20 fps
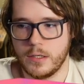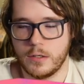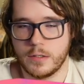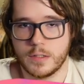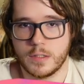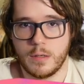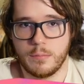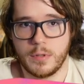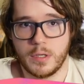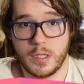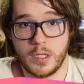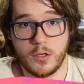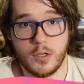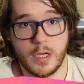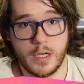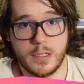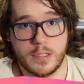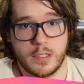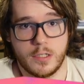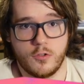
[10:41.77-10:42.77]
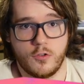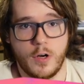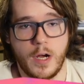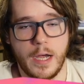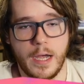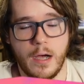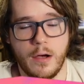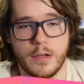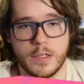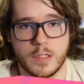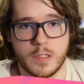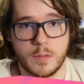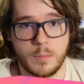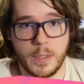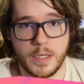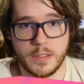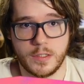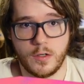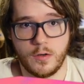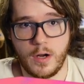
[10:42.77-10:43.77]
is something that you guys could try out as a
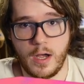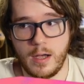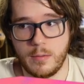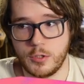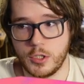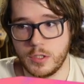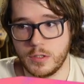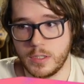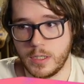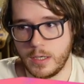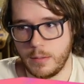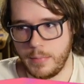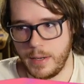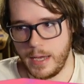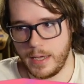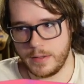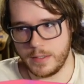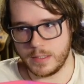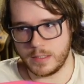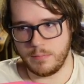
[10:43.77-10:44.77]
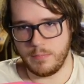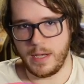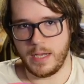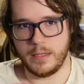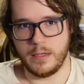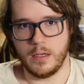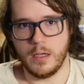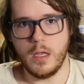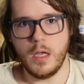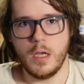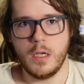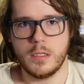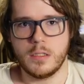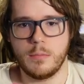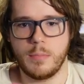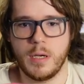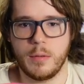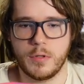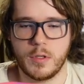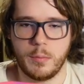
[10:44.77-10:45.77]
spicier option to combat this meta, to
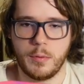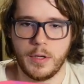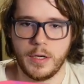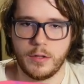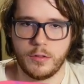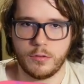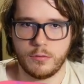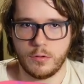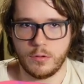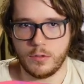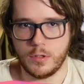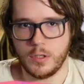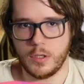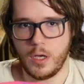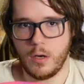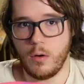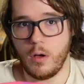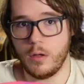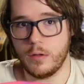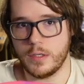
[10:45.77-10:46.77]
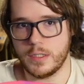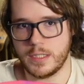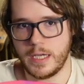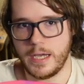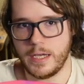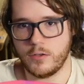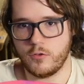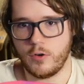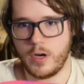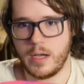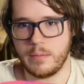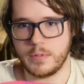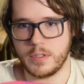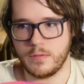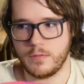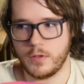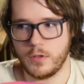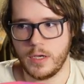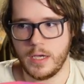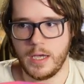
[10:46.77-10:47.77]
be able to play through, you know, all these hand traps.
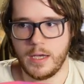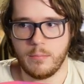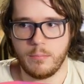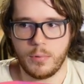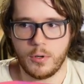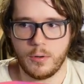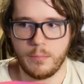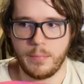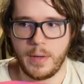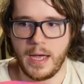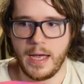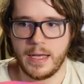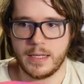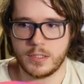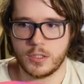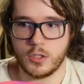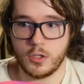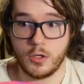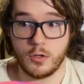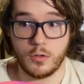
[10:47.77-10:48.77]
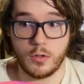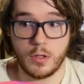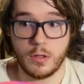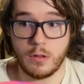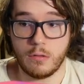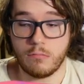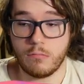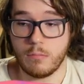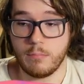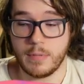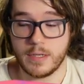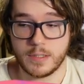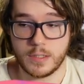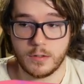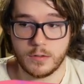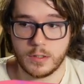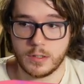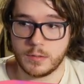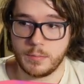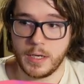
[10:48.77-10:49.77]
If you get imperm past, you know,
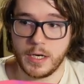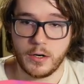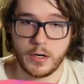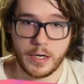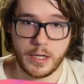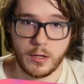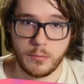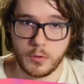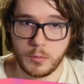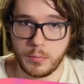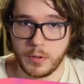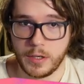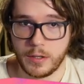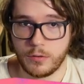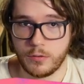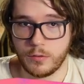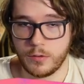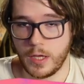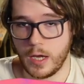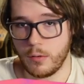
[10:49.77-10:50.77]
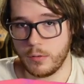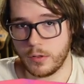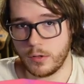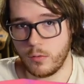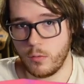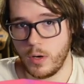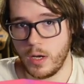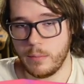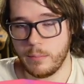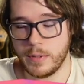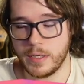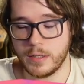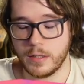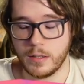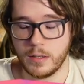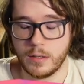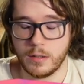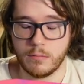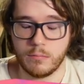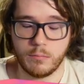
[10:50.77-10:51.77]
Bissteal Dispater can help you play through that with a Clem and
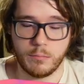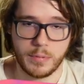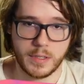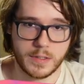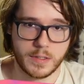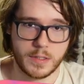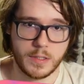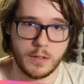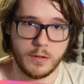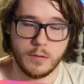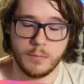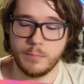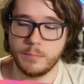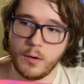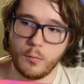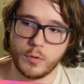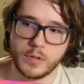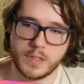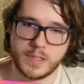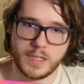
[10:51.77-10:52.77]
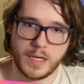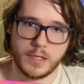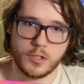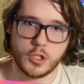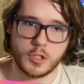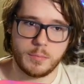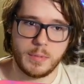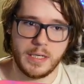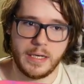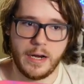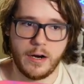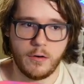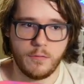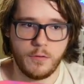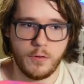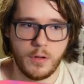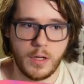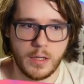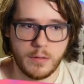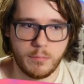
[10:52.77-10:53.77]
a Bissteal. I would say just be
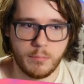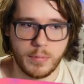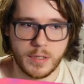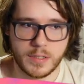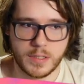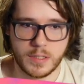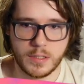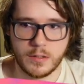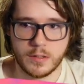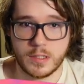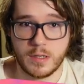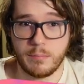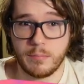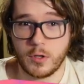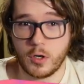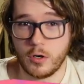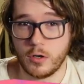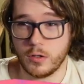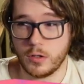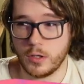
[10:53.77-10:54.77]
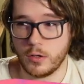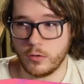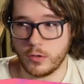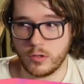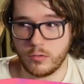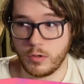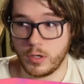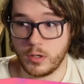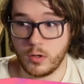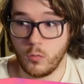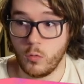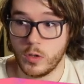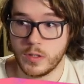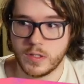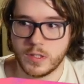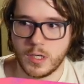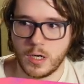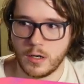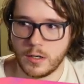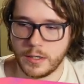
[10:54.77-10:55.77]
careful on Bissteals. I'm currently only running one
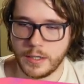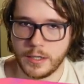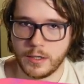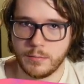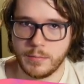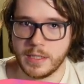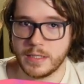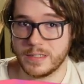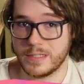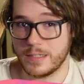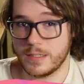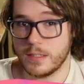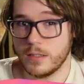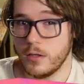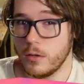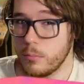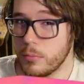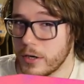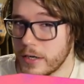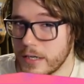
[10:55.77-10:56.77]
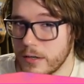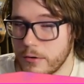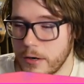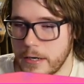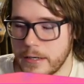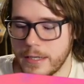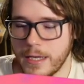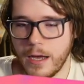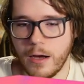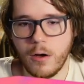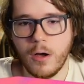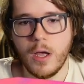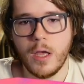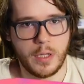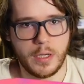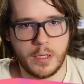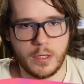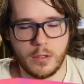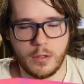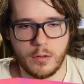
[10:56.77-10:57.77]
Sarnier because it's a little bricky right now.
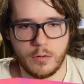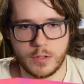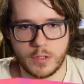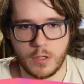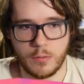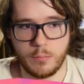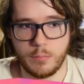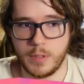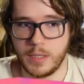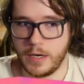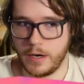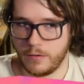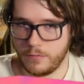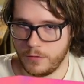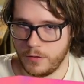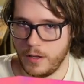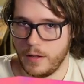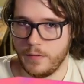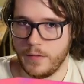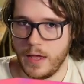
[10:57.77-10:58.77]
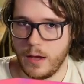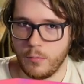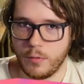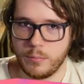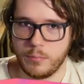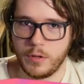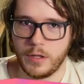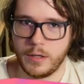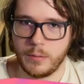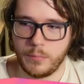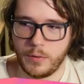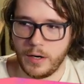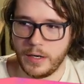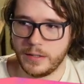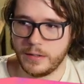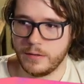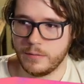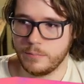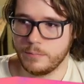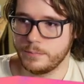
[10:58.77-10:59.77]
You know, so be careful on that when playing
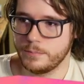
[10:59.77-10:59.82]
branded.